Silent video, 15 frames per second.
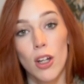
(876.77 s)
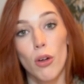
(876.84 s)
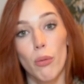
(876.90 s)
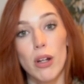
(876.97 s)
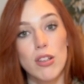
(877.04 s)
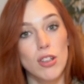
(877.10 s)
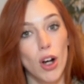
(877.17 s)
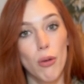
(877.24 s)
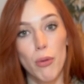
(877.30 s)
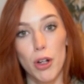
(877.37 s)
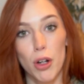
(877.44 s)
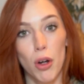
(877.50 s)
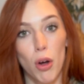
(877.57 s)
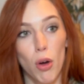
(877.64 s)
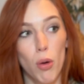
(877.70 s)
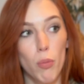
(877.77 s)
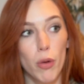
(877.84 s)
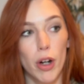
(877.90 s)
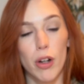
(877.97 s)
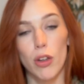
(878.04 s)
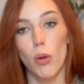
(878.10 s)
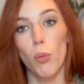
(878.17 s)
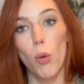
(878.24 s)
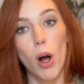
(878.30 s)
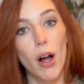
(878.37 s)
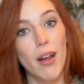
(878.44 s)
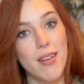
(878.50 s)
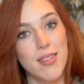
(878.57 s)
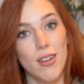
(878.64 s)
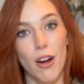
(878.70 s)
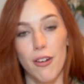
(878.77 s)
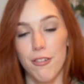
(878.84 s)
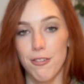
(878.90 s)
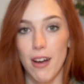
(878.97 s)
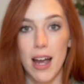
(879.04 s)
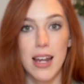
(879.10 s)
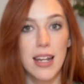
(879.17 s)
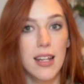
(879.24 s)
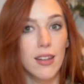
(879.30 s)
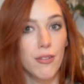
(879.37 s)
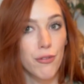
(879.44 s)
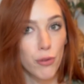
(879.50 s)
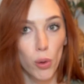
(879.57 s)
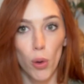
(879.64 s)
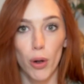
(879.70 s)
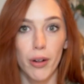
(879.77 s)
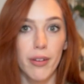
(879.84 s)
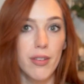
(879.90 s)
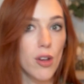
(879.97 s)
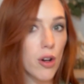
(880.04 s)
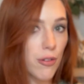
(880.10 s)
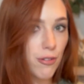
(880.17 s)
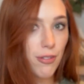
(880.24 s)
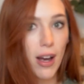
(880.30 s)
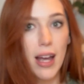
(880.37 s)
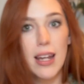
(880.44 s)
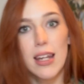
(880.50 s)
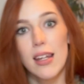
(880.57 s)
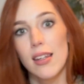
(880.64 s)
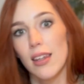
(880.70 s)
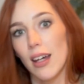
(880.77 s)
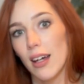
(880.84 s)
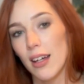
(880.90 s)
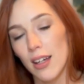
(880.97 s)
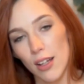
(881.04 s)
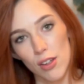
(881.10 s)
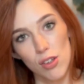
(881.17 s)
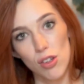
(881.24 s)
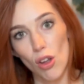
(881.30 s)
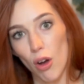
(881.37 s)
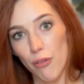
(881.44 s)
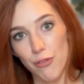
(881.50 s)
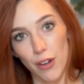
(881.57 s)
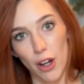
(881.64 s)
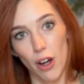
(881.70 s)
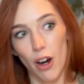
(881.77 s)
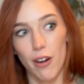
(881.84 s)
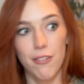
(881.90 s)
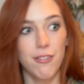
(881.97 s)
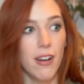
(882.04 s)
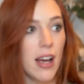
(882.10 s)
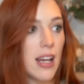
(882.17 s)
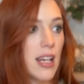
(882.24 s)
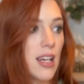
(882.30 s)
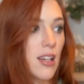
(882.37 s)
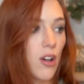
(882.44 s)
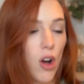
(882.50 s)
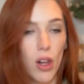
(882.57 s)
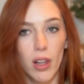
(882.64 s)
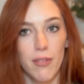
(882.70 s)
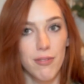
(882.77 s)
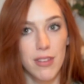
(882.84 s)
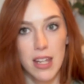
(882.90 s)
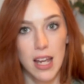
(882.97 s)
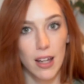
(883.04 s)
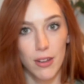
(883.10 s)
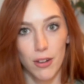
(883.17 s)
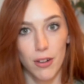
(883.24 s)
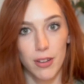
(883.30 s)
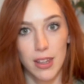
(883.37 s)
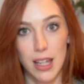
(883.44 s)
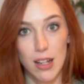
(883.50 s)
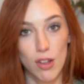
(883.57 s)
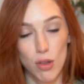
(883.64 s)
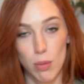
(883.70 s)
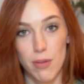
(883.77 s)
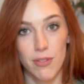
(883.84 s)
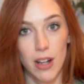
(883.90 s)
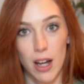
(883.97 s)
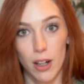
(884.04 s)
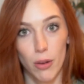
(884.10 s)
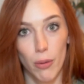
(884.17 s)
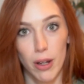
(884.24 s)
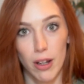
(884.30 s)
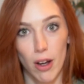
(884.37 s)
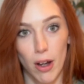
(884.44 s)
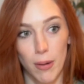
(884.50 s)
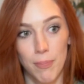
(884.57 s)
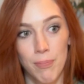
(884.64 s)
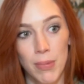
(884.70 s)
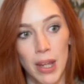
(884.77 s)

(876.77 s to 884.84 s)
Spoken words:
We don't want a home where the walls are fighting the floors, are fighting the sofa, are fighting all of the other things we've got going on.